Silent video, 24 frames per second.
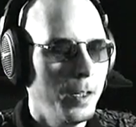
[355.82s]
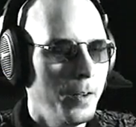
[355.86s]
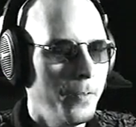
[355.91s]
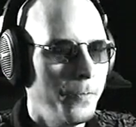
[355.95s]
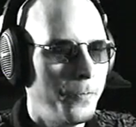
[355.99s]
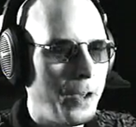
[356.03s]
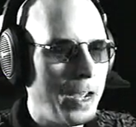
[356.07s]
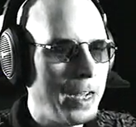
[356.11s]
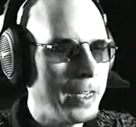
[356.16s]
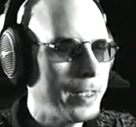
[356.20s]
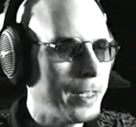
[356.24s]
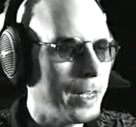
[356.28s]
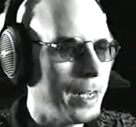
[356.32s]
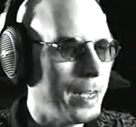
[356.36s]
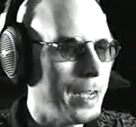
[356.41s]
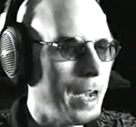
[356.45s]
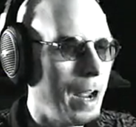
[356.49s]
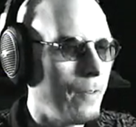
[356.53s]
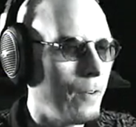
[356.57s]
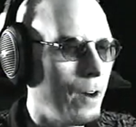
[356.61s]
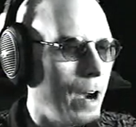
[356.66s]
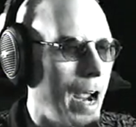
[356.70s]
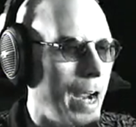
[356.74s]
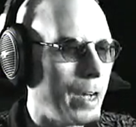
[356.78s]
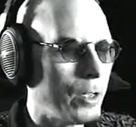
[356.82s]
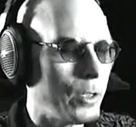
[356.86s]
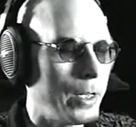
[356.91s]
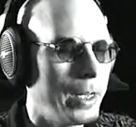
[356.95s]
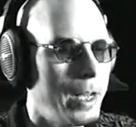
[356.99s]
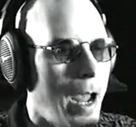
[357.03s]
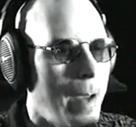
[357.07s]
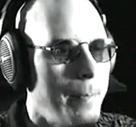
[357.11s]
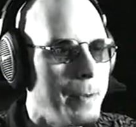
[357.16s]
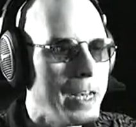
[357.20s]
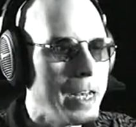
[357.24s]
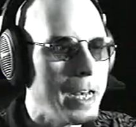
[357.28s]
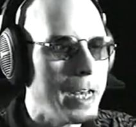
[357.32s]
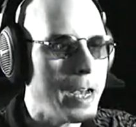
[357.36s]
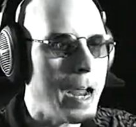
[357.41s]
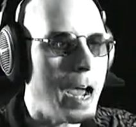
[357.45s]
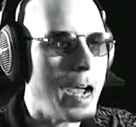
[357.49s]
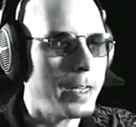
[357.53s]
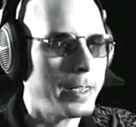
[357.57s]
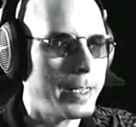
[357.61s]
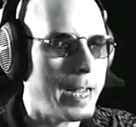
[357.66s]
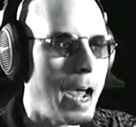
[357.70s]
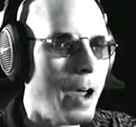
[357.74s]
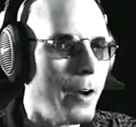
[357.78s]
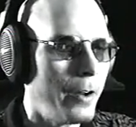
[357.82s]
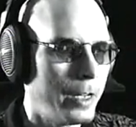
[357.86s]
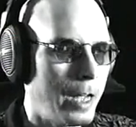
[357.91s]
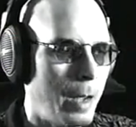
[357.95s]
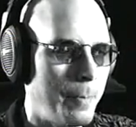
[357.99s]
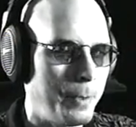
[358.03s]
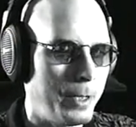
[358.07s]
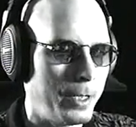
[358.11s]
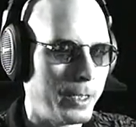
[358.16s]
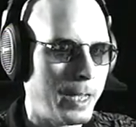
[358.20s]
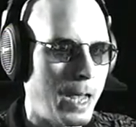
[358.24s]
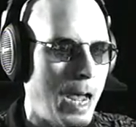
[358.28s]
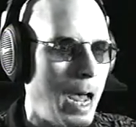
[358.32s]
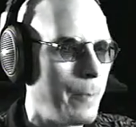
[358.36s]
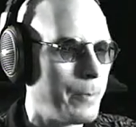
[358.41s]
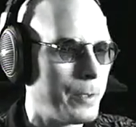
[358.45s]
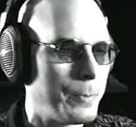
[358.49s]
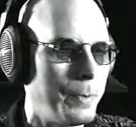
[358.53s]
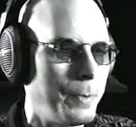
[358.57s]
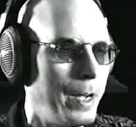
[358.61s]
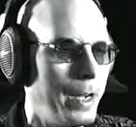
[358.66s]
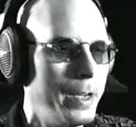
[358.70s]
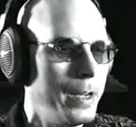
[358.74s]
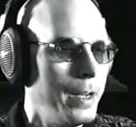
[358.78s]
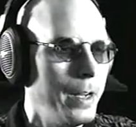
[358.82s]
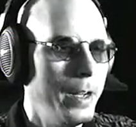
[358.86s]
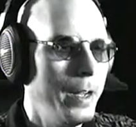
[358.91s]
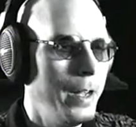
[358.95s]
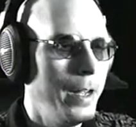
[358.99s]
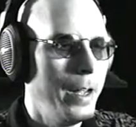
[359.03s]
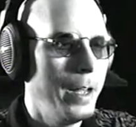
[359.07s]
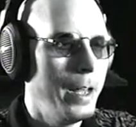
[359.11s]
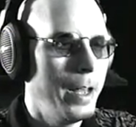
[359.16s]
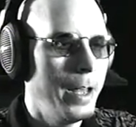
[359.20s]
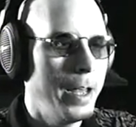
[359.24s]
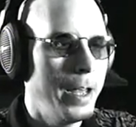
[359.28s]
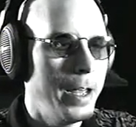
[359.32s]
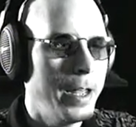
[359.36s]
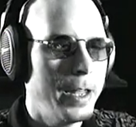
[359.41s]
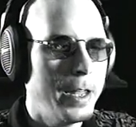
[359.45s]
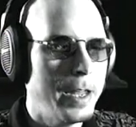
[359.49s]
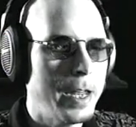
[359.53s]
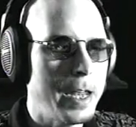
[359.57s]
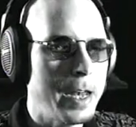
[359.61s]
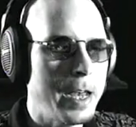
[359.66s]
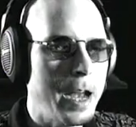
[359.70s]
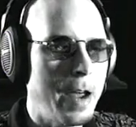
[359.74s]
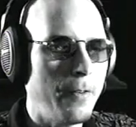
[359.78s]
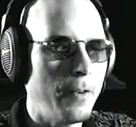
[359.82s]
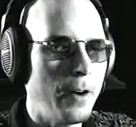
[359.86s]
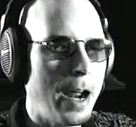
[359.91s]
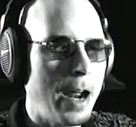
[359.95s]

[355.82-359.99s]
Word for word: Vincent never actually. I mean, he knocked out a couple of cops, but he never